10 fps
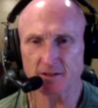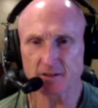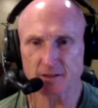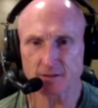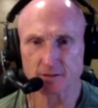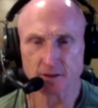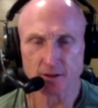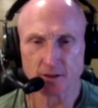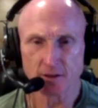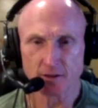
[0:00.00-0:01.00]
and
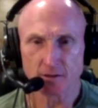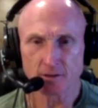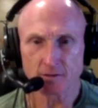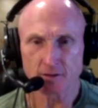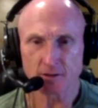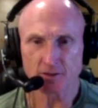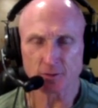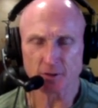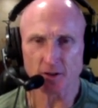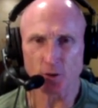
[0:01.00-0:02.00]

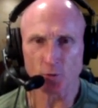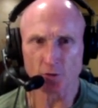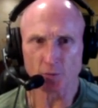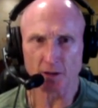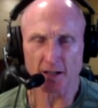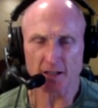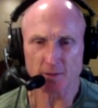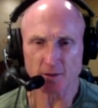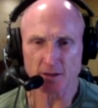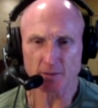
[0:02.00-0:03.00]
some of the older
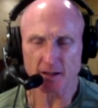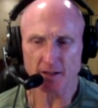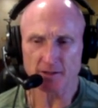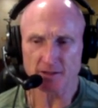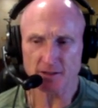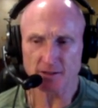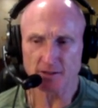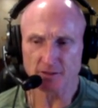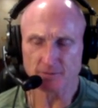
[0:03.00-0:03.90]
bodybuilding magazines.